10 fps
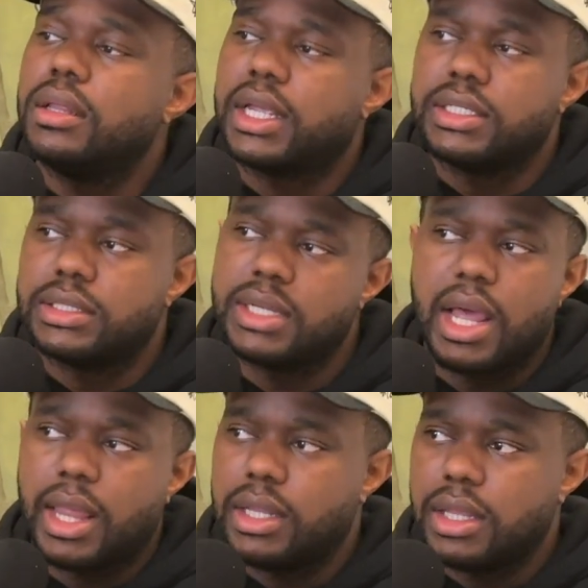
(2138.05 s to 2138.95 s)
Like it's just
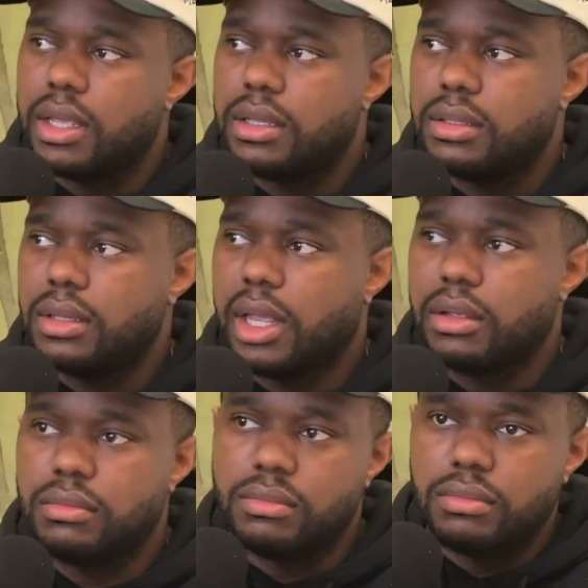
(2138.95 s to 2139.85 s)
not like that.
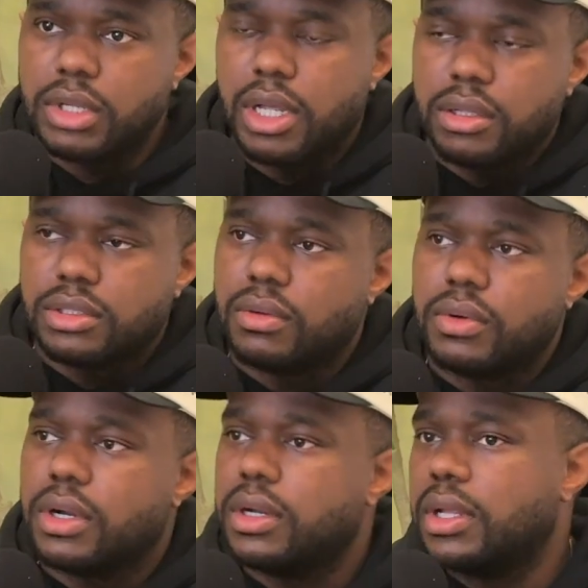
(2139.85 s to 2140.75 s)
Like we go
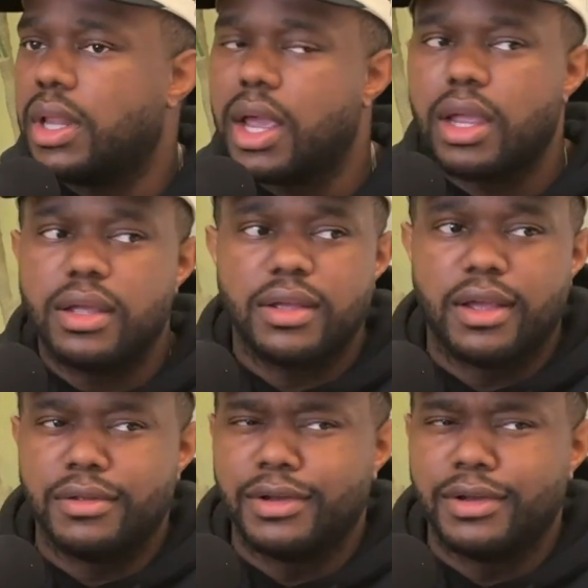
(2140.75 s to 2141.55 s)
somewhere to like I don't